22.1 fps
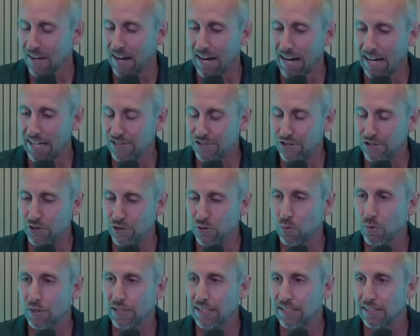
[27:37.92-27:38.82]
I do
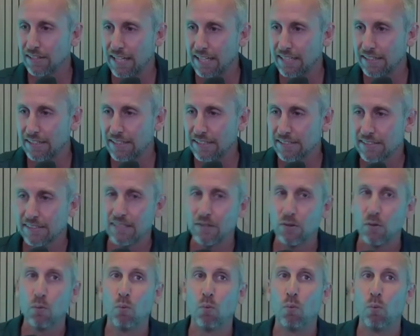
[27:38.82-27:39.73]
really like this
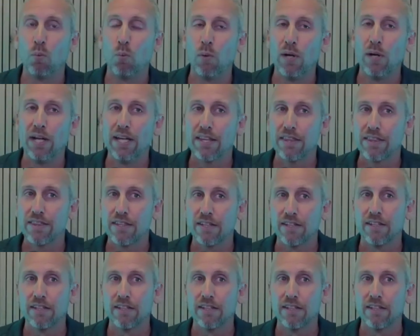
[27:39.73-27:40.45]
with